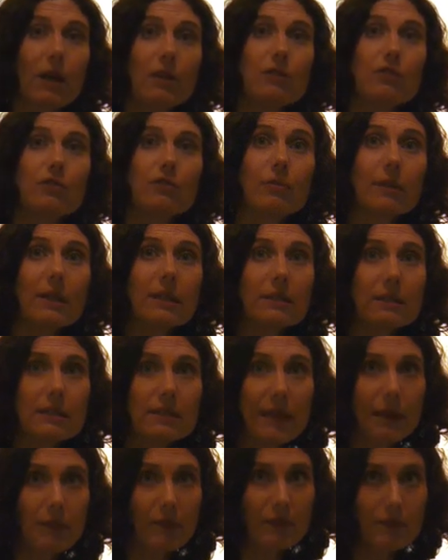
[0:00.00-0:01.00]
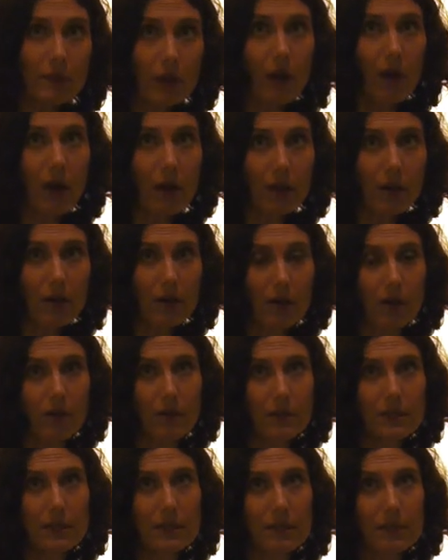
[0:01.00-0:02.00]
during the time of the
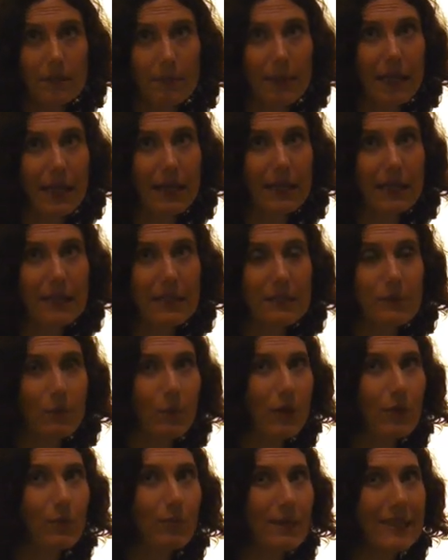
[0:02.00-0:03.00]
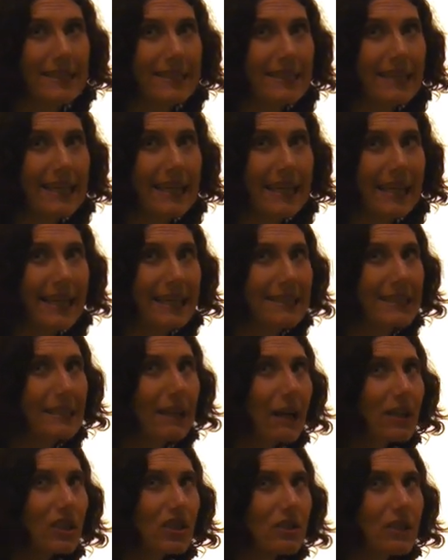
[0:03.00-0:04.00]
Holocaust, because what we see, it's
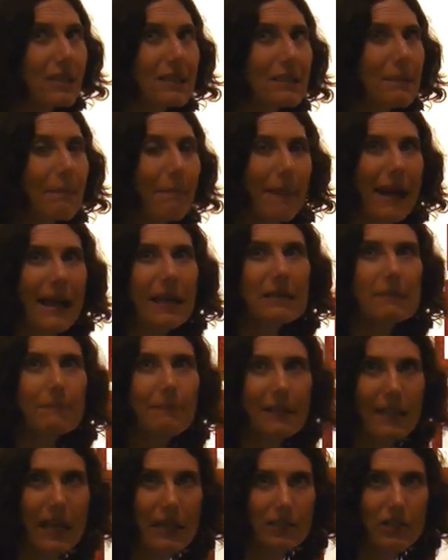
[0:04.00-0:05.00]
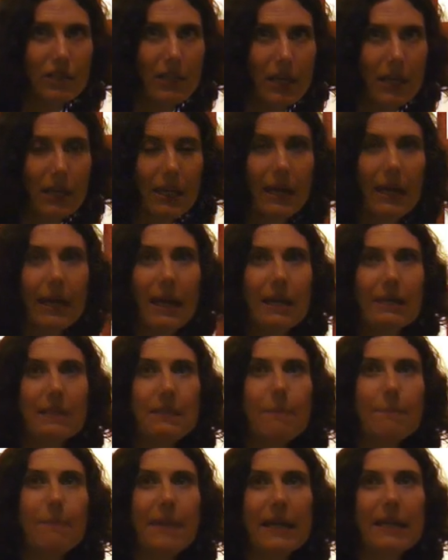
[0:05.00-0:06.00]
not just Max Plachek
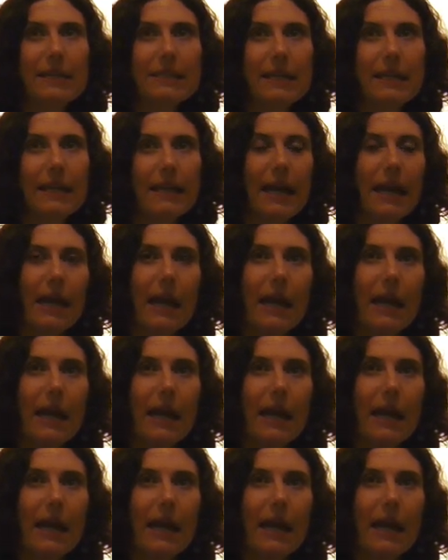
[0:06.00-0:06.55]
depicting